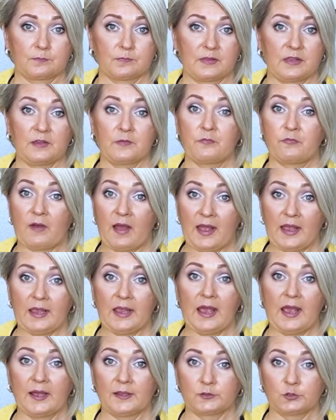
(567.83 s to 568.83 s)
If I
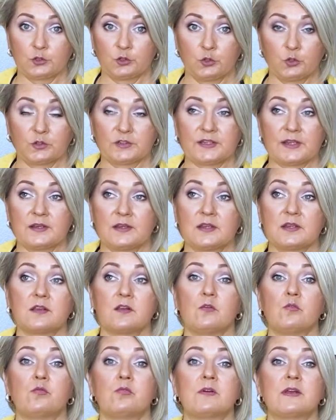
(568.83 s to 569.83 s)
had looked at it
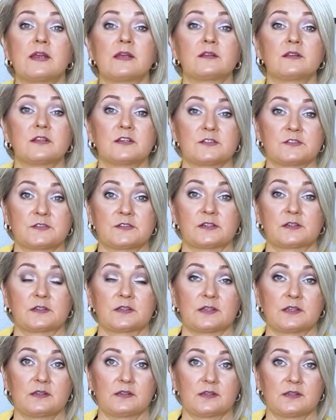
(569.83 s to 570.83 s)

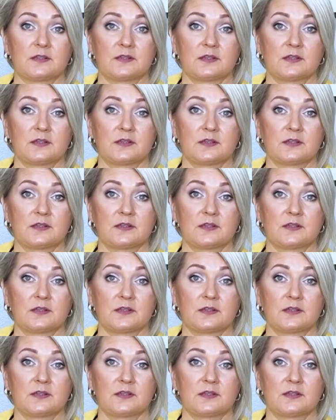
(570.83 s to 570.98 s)
realistically.